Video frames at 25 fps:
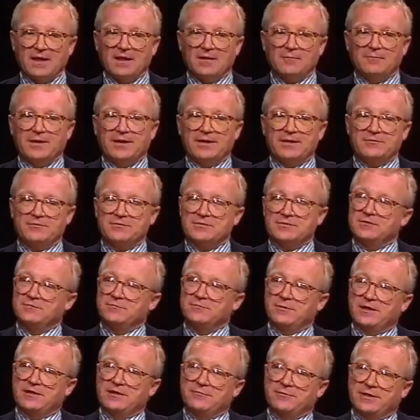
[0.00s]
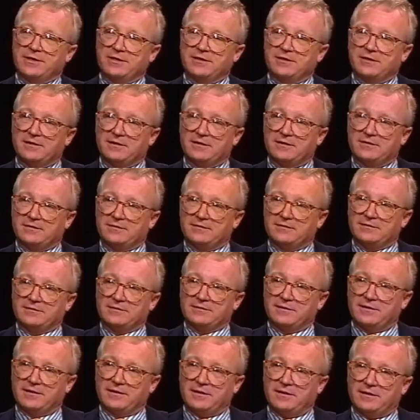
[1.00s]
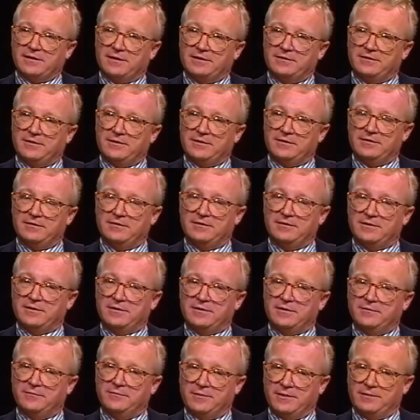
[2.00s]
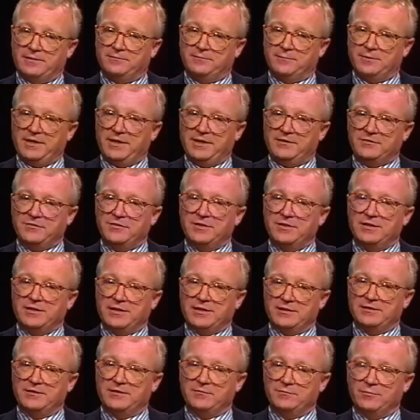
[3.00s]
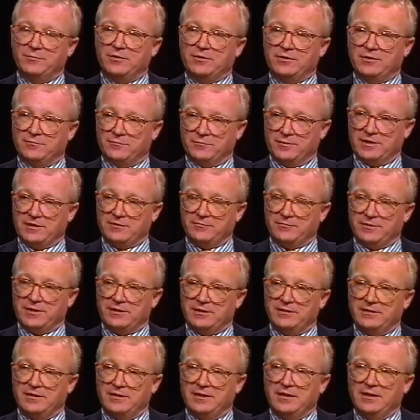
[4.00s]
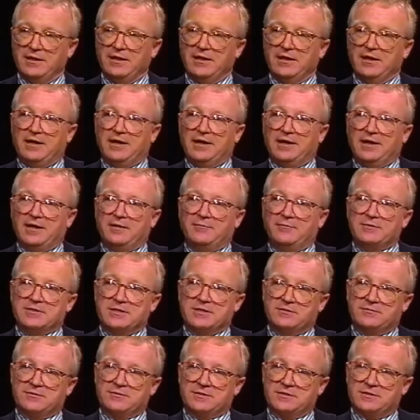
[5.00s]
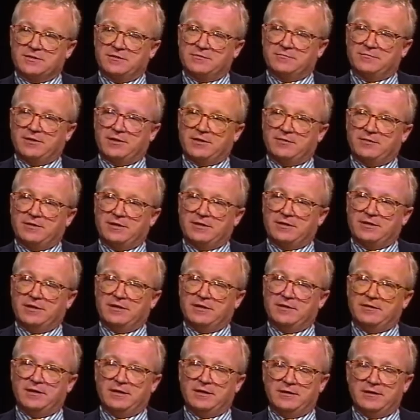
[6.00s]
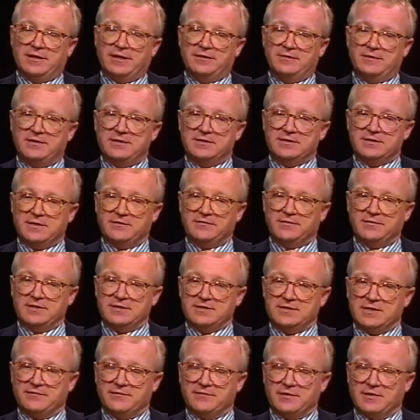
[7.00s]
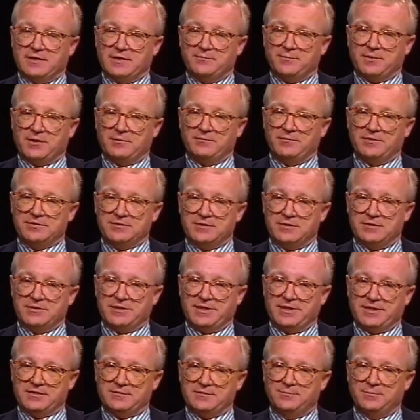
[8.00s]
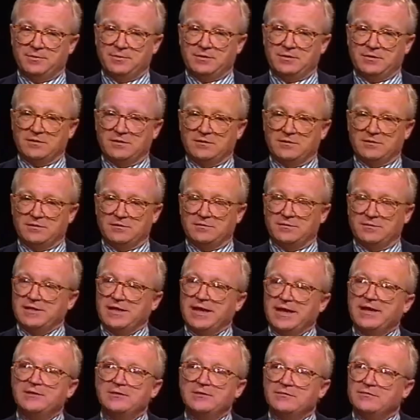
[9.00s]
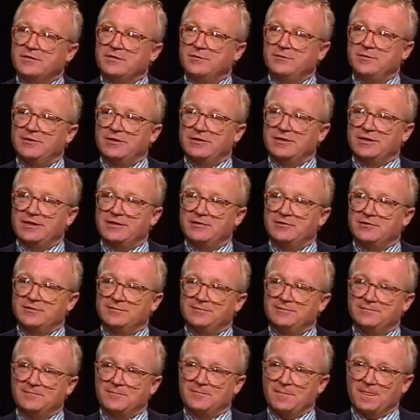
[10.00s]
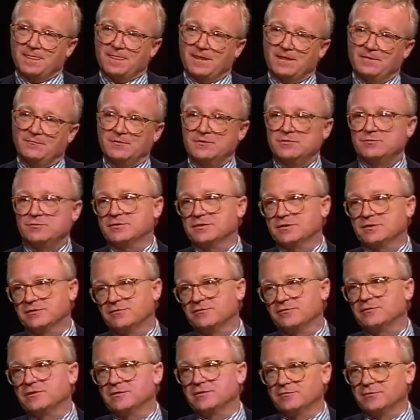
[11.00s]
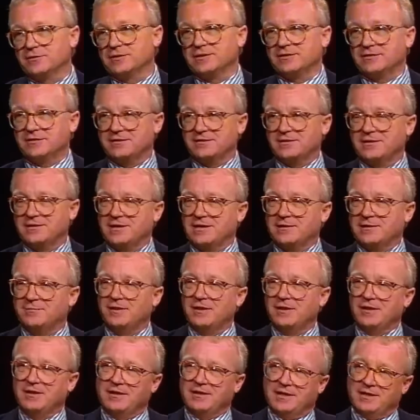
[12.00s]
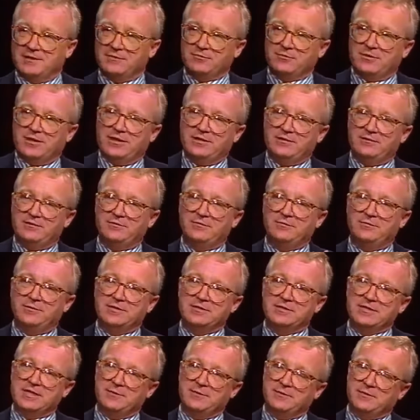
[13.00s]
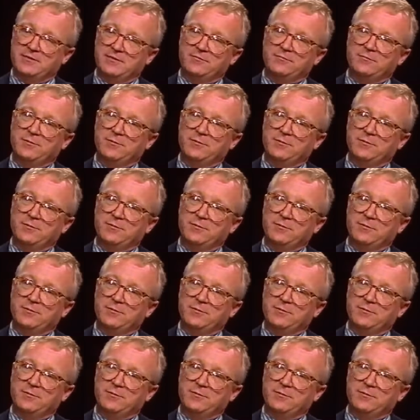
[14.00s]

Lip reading: My interest in rhetoric. I did, in my PhD, I did work in rhetoric. And I was interested in rhetoric. And in 1977, I published a textbook called The Age of Communication, which was a little different at the time. I tried to examine the